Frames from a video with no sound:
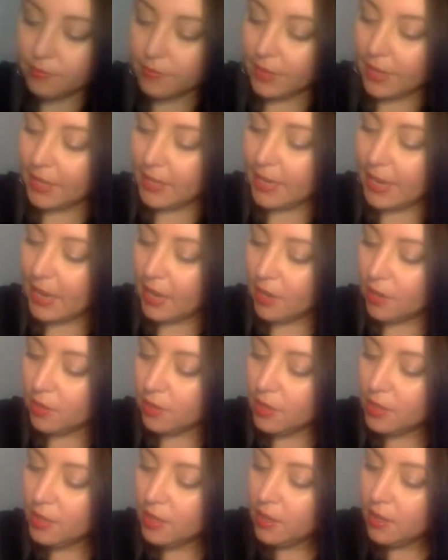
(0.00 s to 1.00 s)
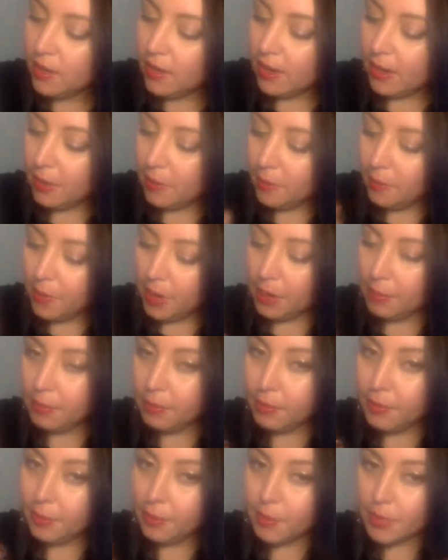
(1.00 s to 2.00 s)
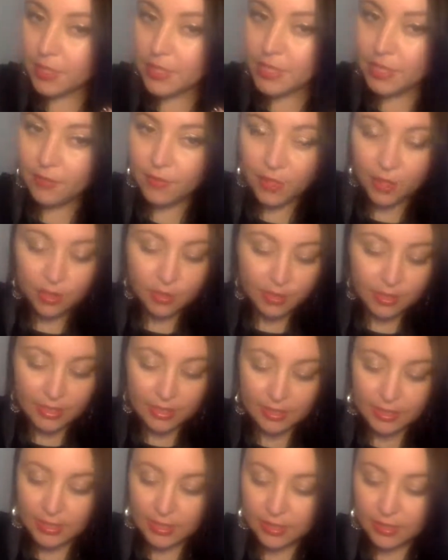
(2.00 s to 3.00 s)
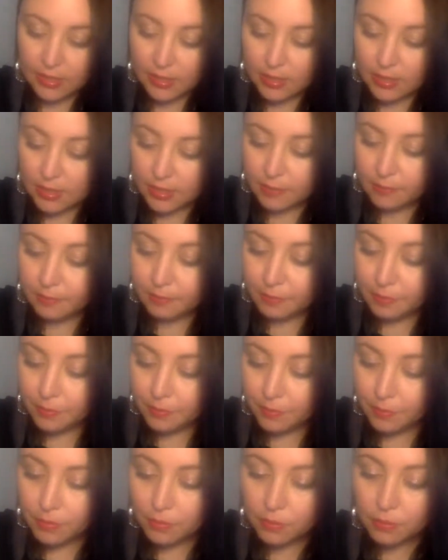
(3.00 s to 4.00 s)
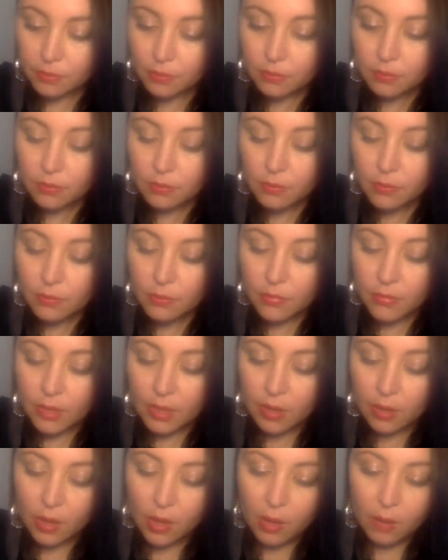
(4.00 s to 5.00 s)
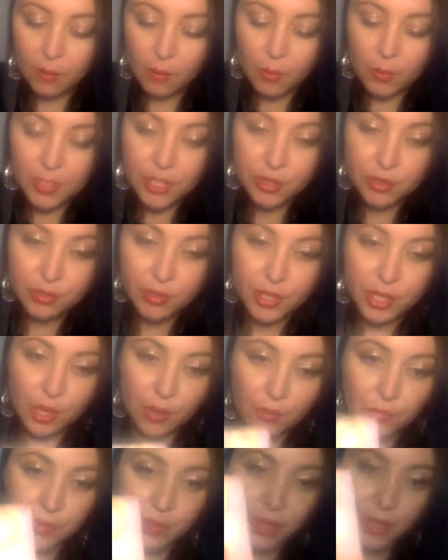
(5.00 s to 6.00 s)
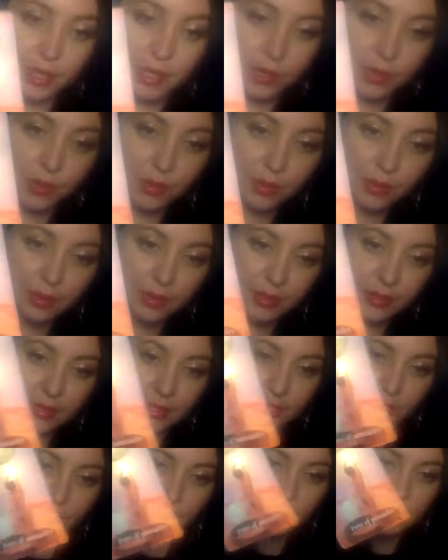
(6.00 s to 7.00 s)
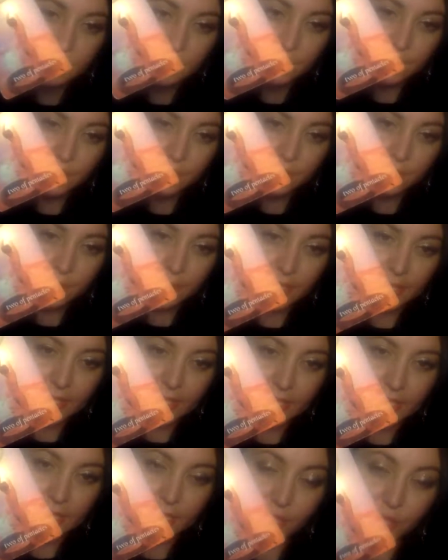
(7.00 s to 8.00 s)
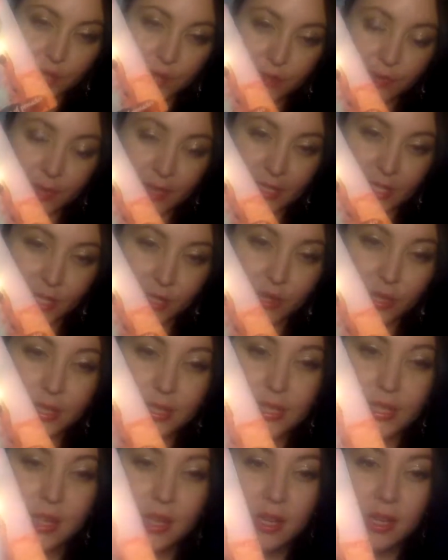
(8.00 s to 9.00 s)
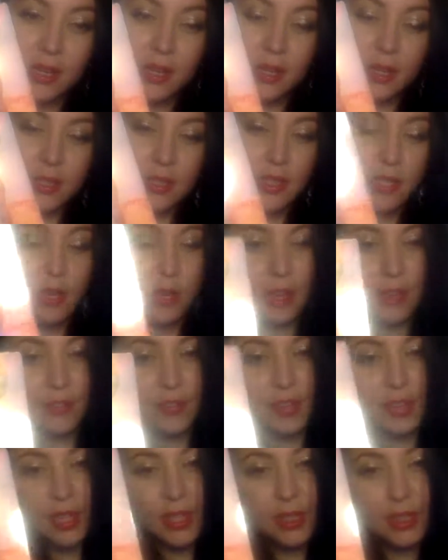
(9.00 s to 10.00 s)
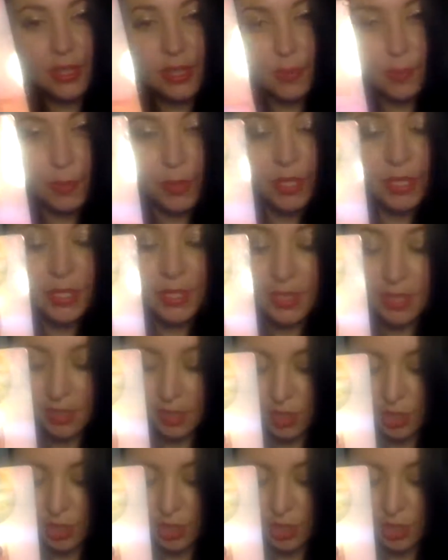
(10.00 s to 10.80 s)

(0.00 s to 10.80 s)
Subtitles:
right now, probably perceiving your distance. What you don't know that you need to know is the 2 of Pentacles. So I feel like this person is